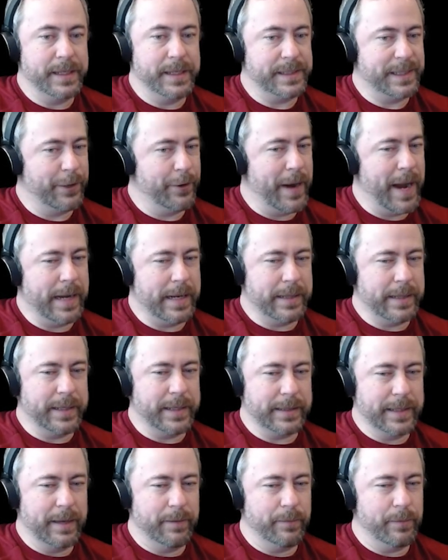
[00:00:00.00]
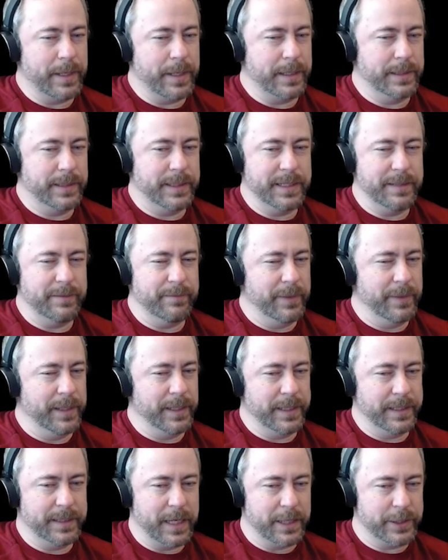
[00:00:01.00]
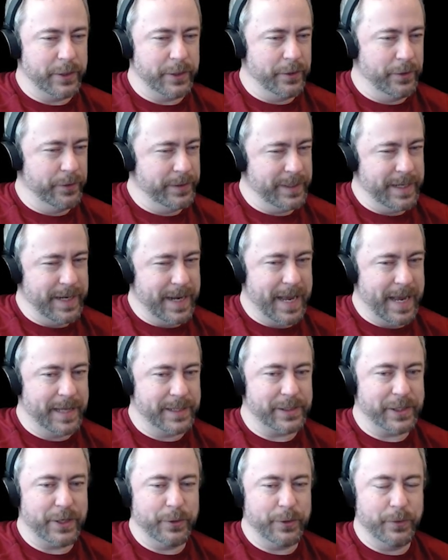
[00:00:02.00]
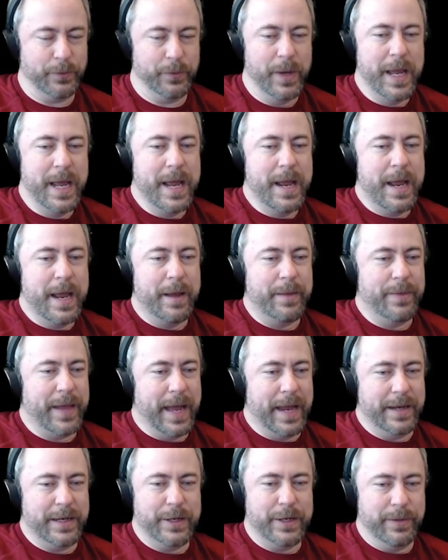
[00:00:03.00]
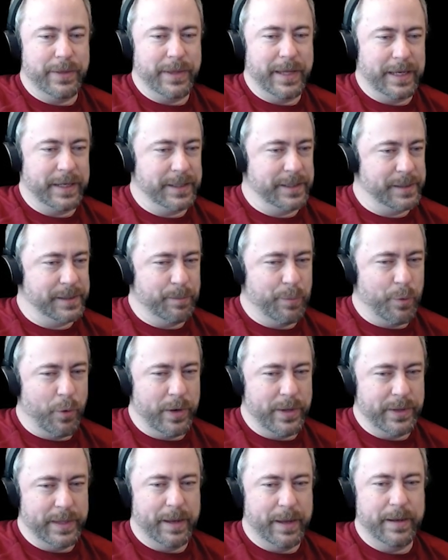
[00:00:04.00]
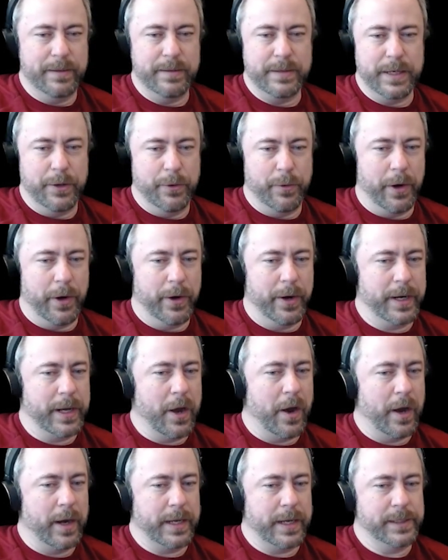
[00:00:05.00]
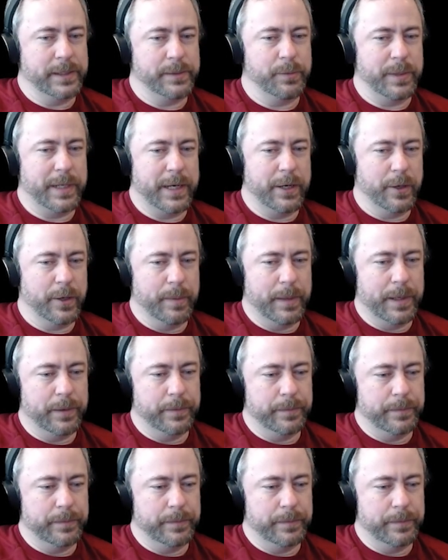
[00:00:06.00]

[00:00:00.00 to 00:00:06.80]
Is there anything that we didn't really touch on or didn't ask you that you think is important that, our audience would hear about?